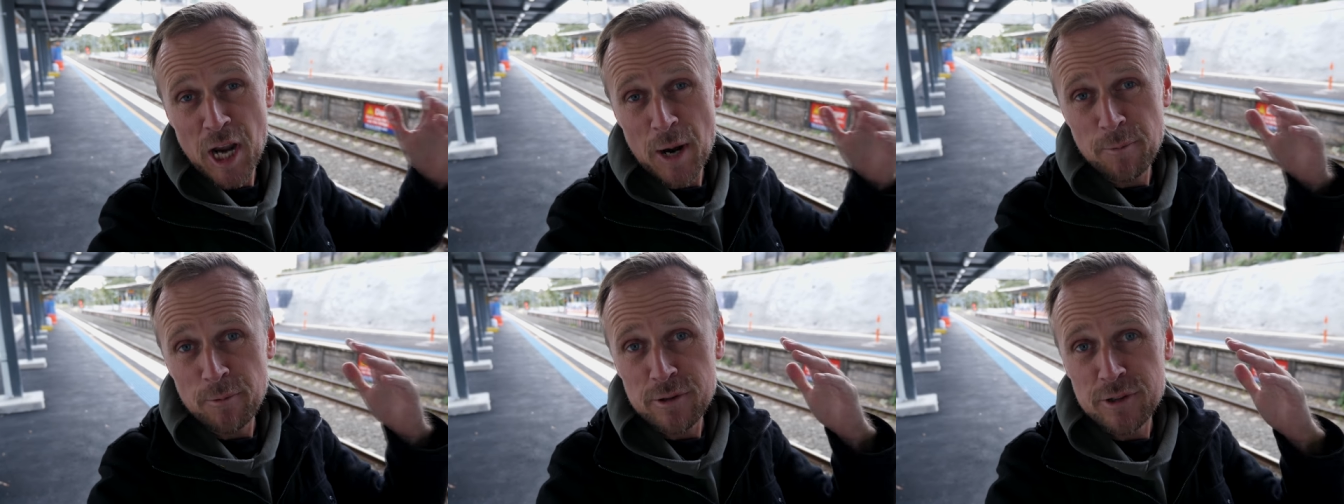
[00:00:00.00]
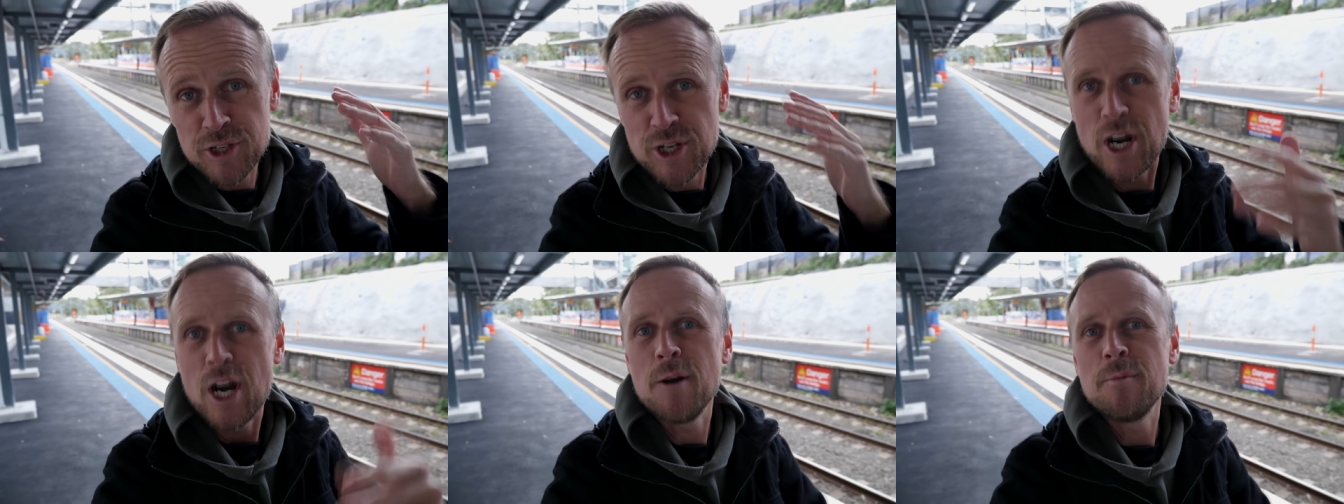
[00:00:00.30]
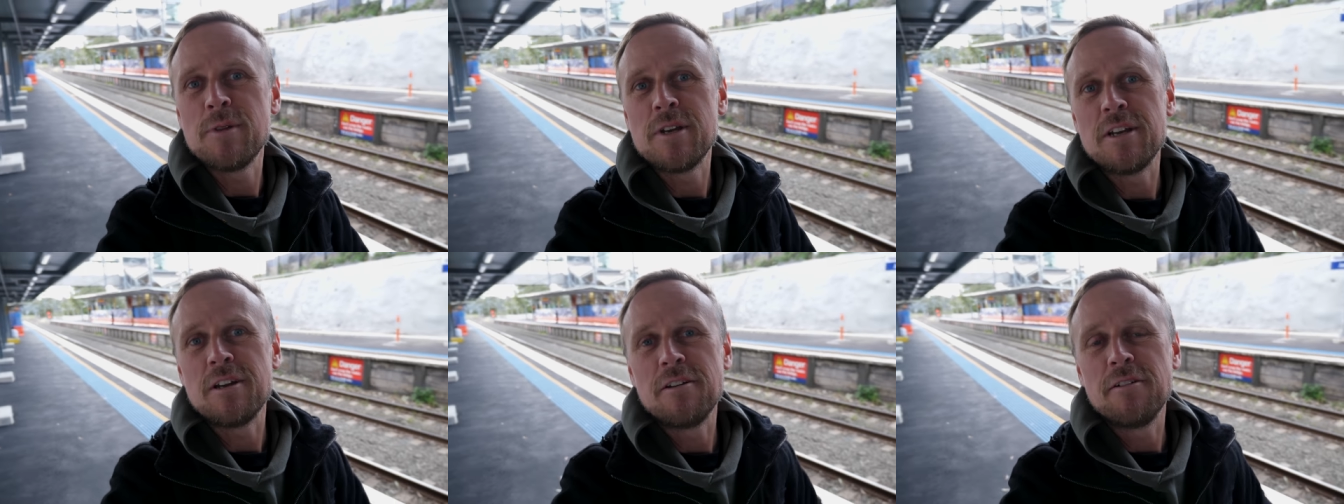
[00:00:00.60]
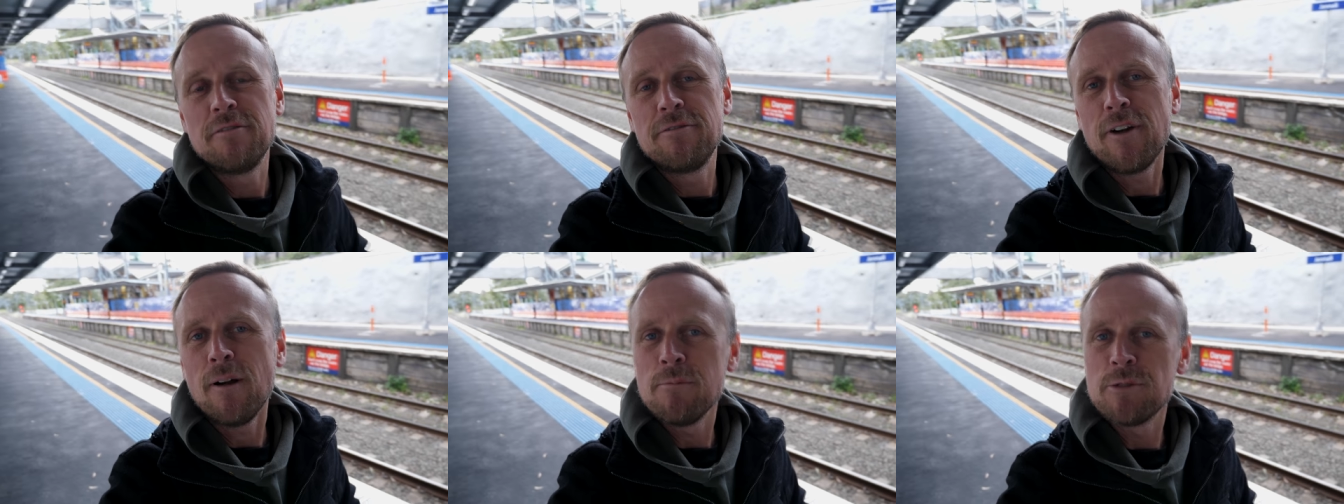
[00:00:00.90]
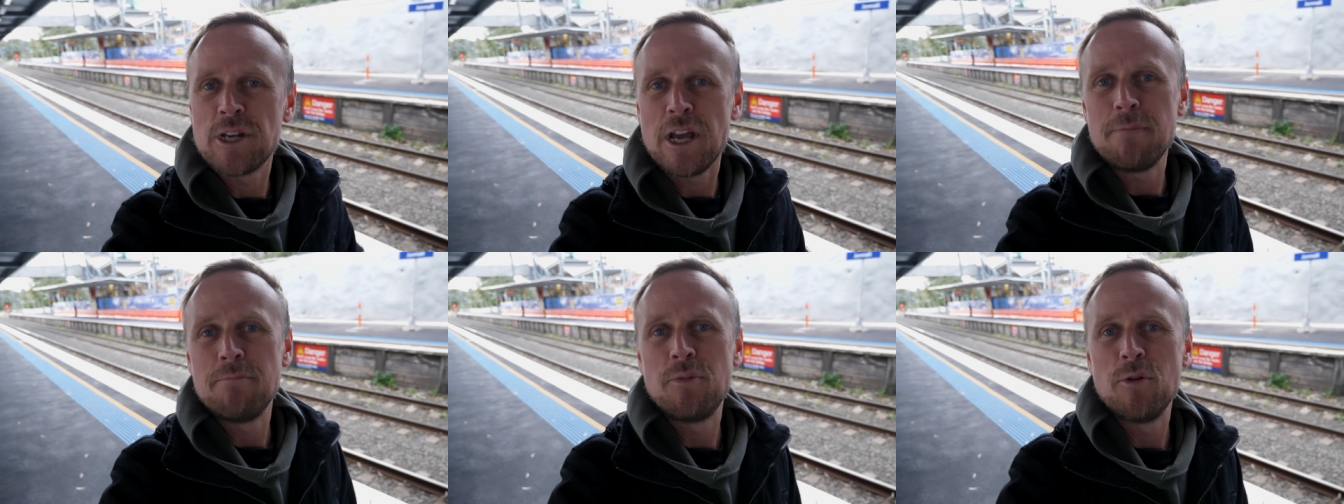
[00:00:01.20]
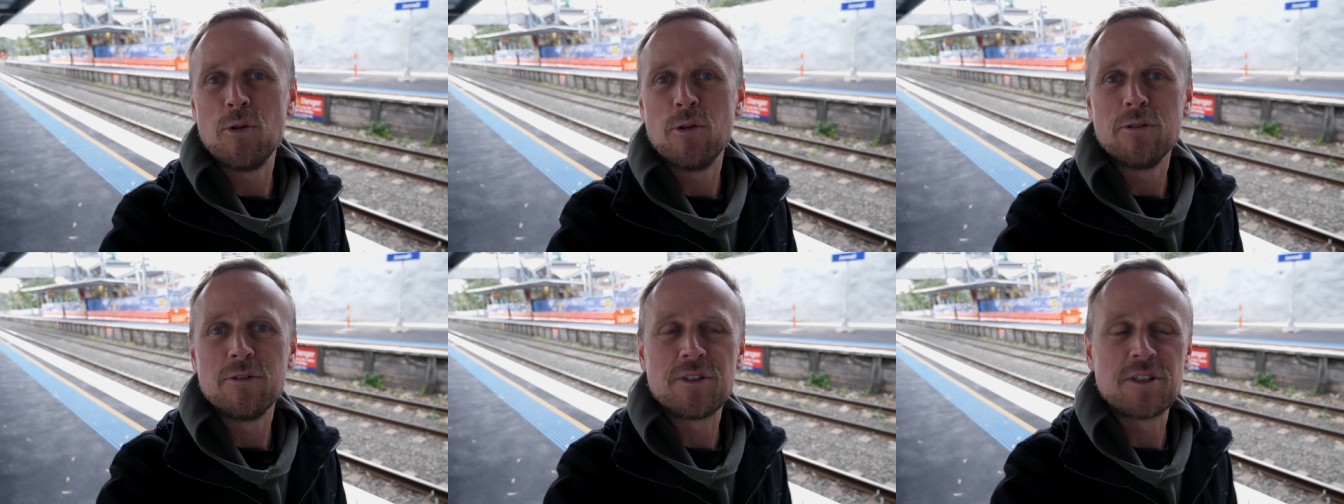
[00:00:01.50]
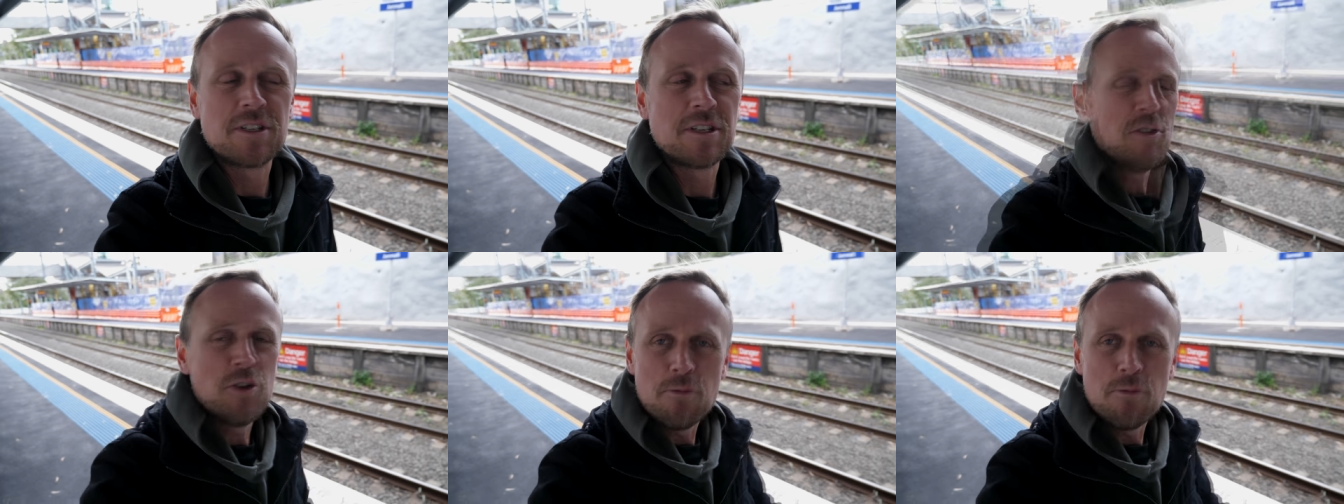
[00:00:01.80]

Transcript: up with Jeremy from Jed Boards.